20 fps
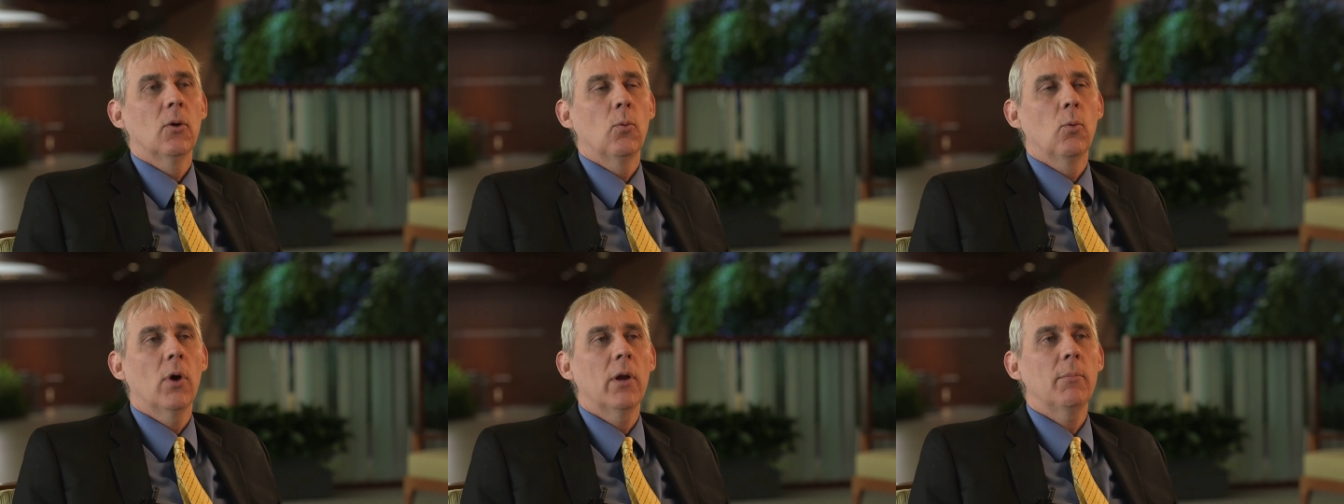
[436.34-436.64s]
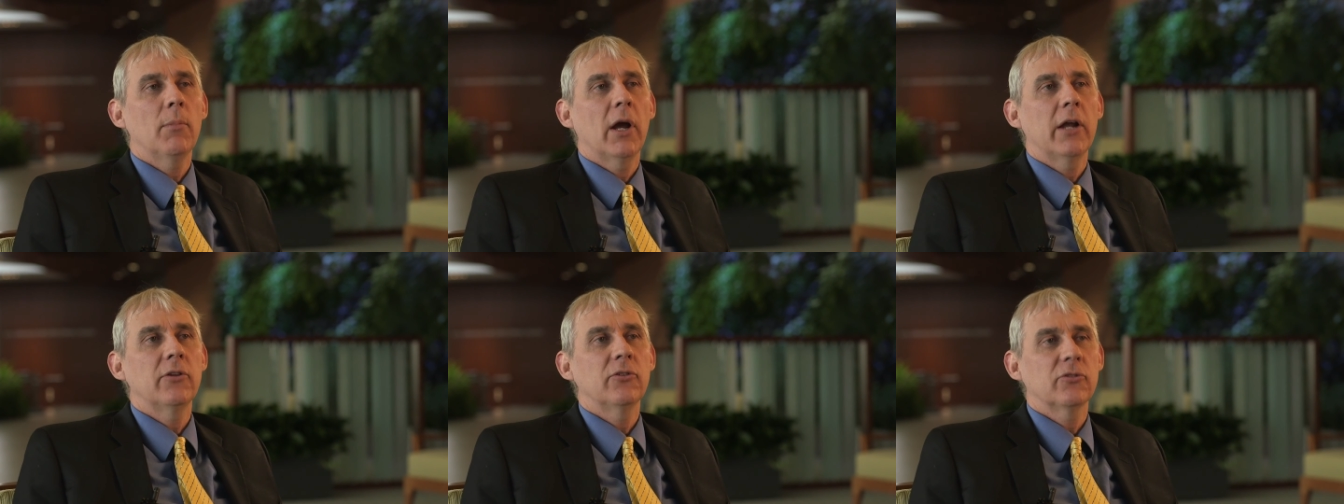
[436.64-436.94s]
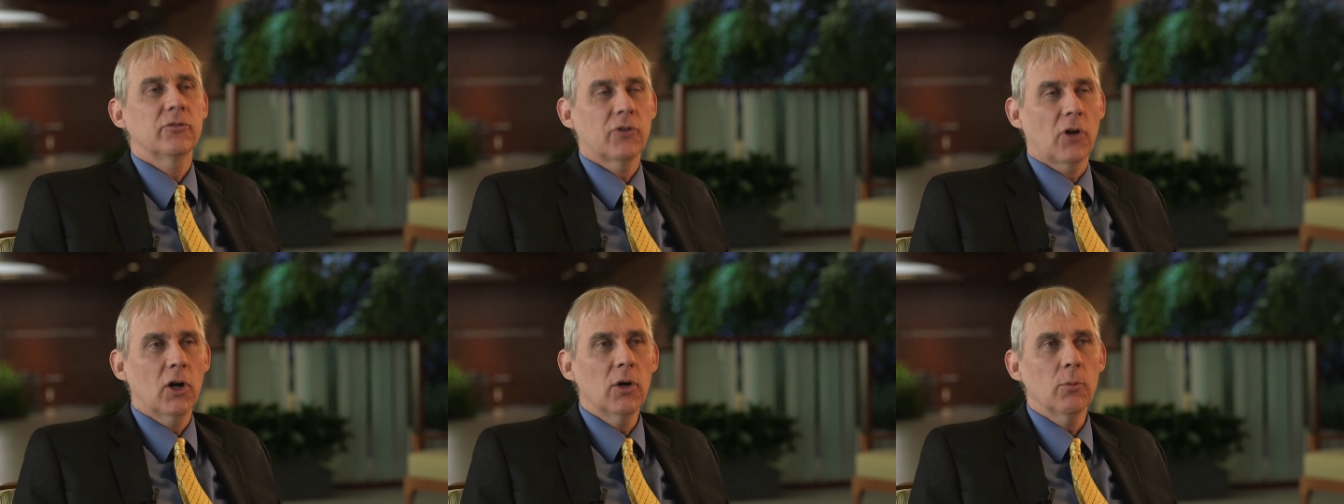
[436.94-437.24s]
one might
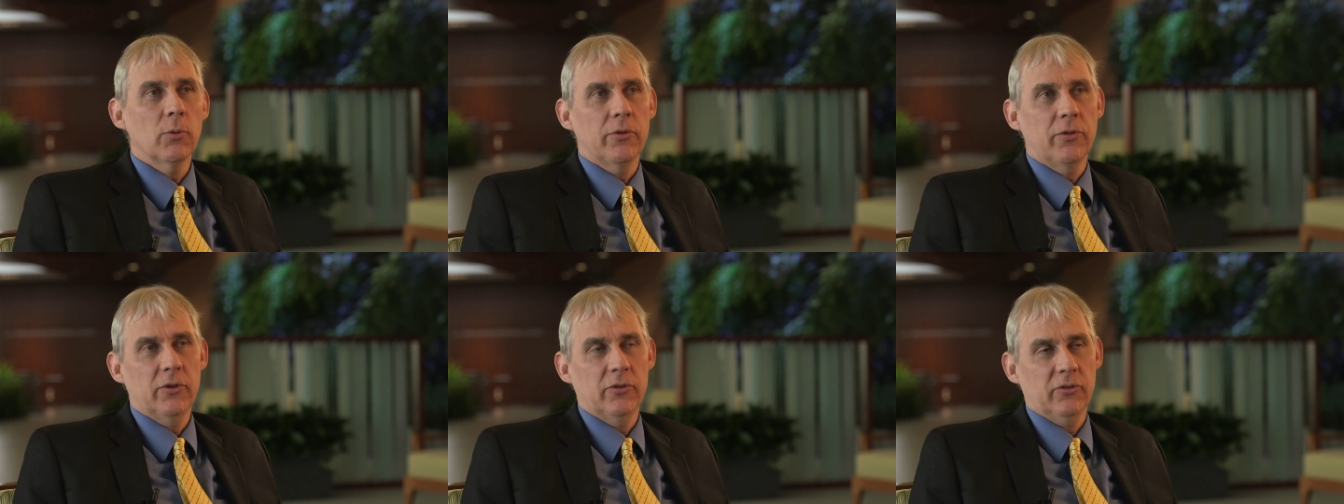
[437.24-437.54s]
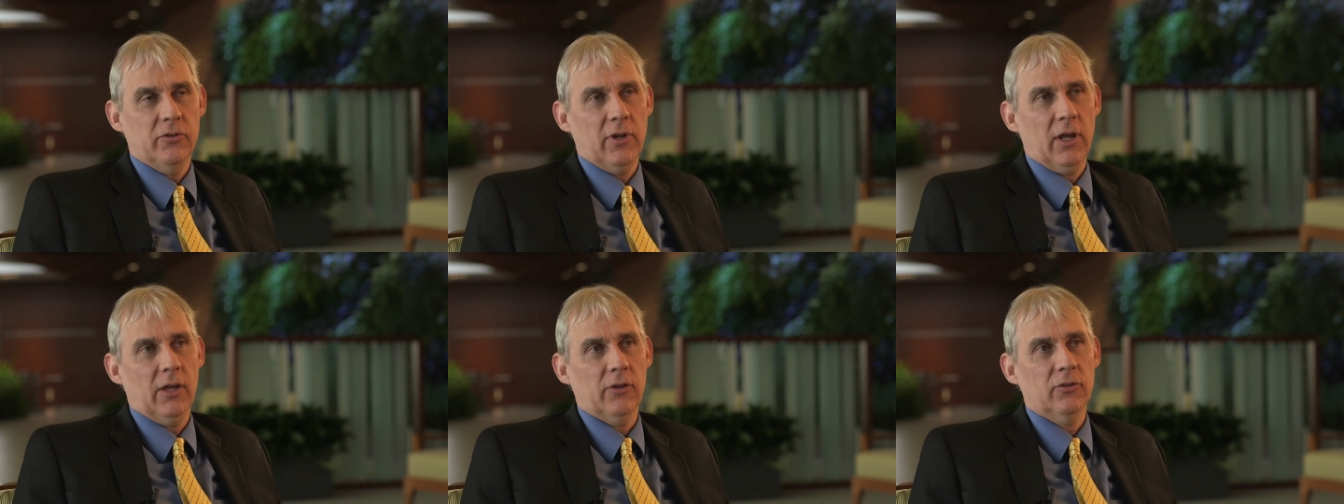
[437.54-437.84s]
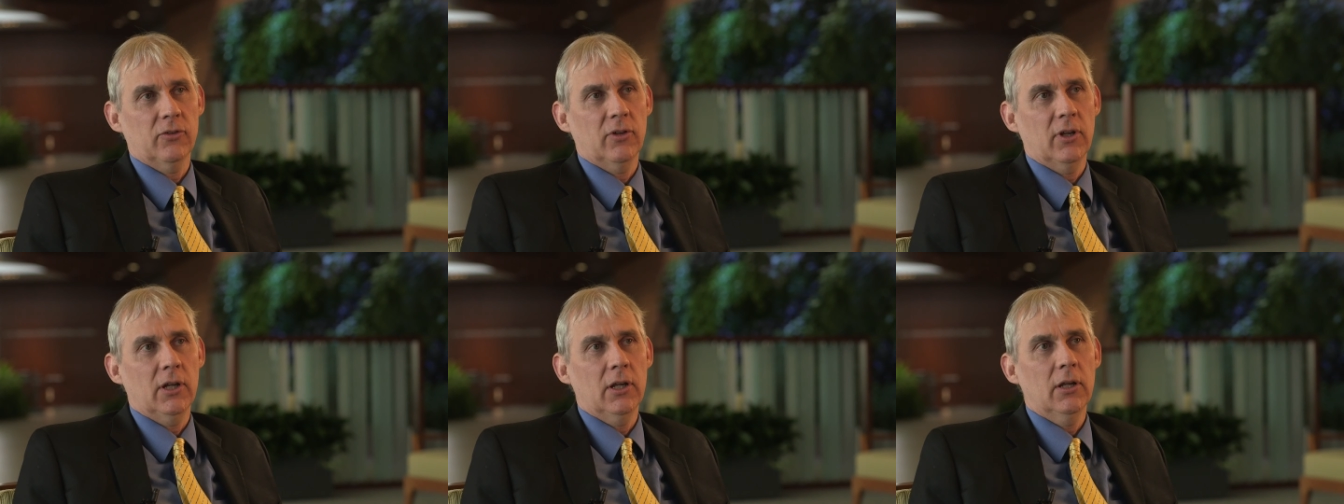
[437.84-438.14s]
start with this
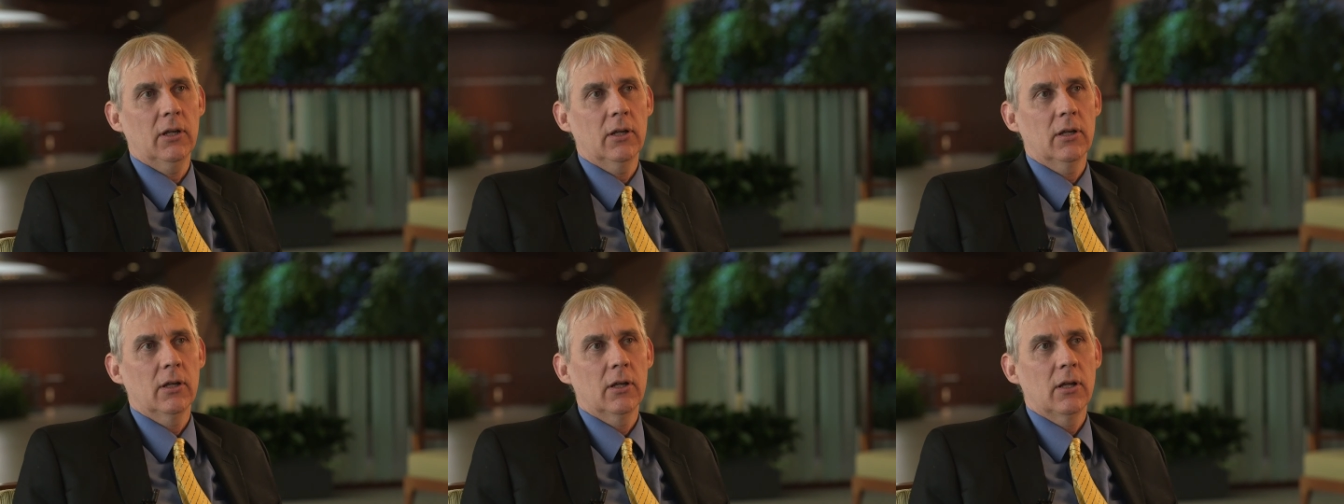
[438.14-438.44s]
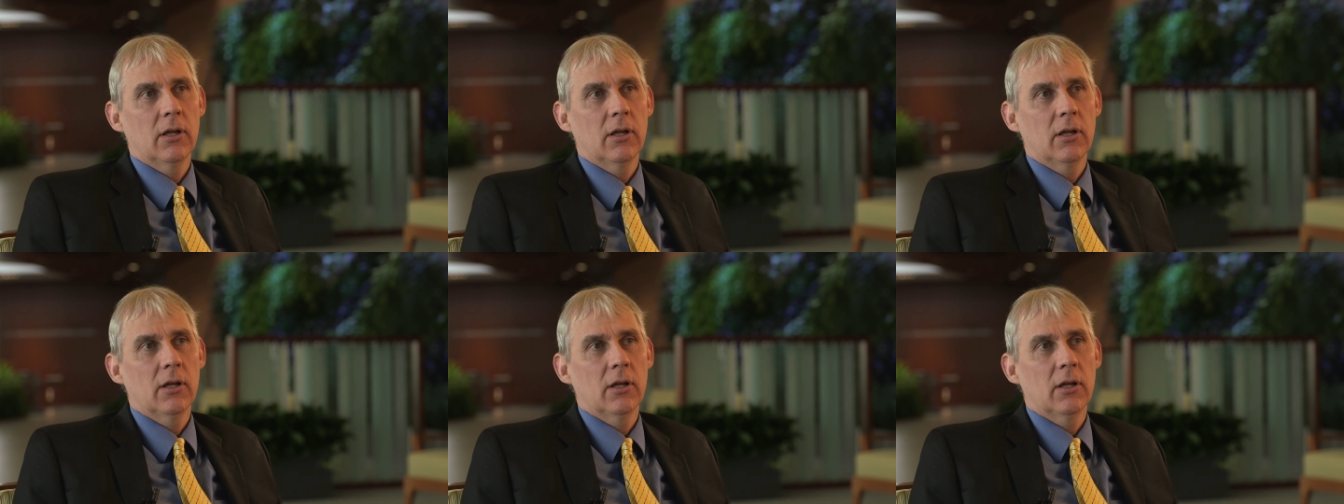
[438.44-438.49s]
testing,